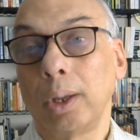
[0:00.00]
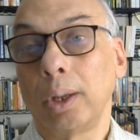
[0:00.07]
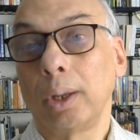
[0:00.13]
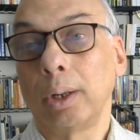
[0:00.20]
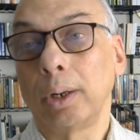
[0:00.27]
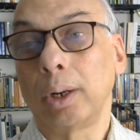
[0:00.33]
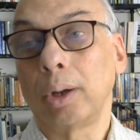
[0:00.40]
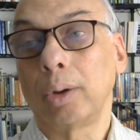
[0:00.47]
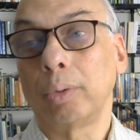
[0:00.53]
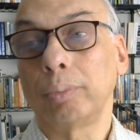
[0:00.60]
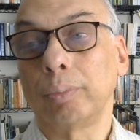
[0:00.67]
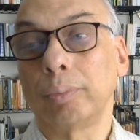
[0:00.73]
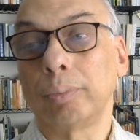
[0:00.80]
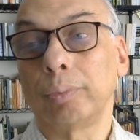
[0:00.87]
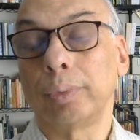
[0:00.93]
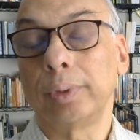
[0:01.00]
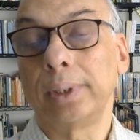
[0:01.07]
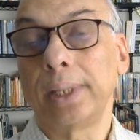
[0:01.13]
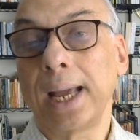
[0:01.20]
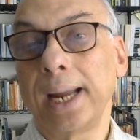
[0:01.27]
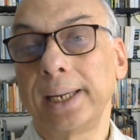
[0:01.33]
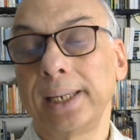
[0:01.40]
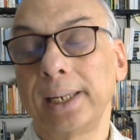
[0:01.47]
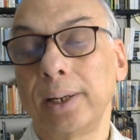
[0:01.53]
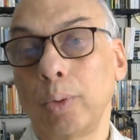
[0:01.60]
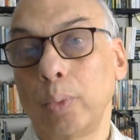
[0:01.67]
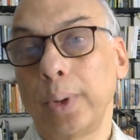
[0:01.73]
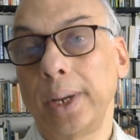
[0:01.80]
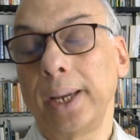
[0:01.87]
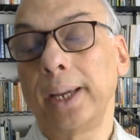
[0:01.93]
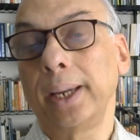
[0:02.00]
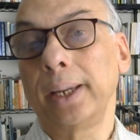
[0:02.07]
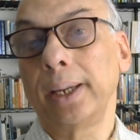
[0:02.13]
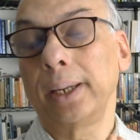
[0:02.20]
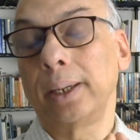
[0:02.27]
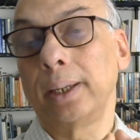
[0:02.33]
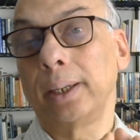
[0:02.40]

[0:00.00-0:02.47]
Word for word: Now, that in a way